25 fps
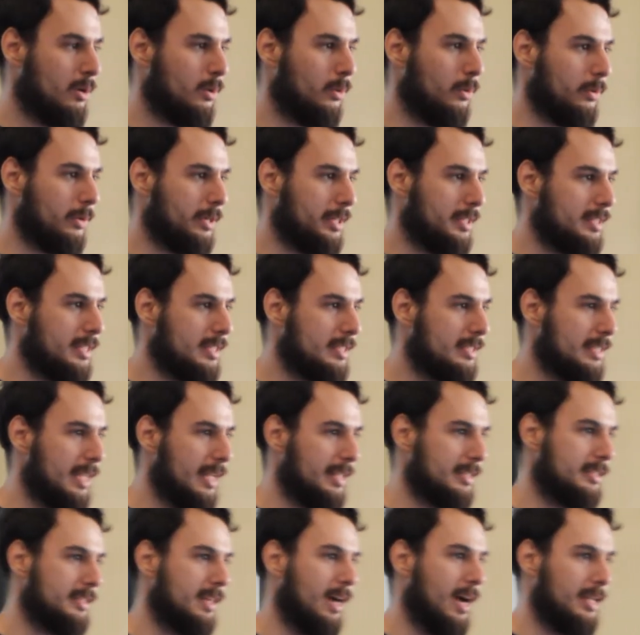or in the
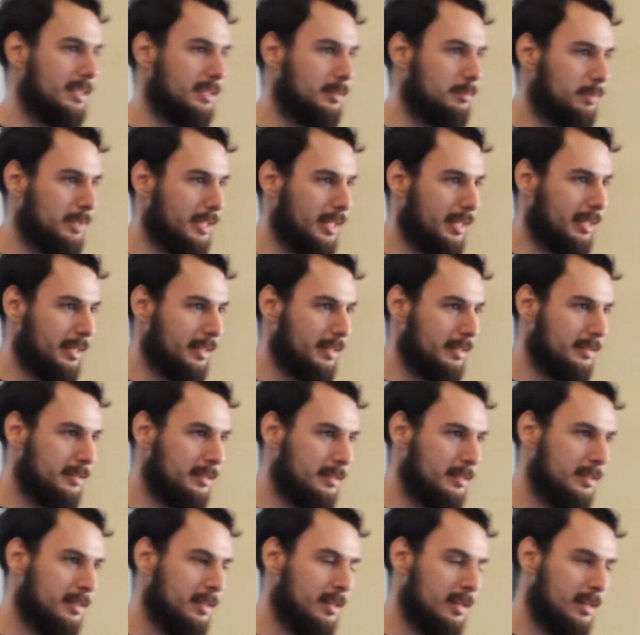sense contemplated.
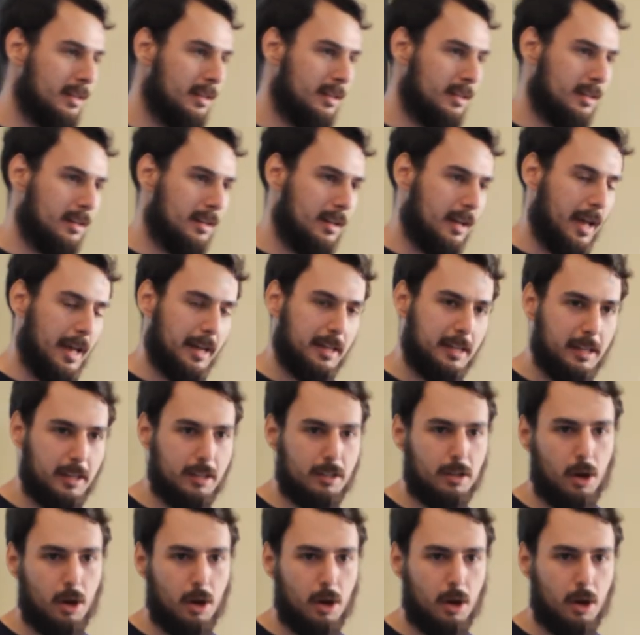And he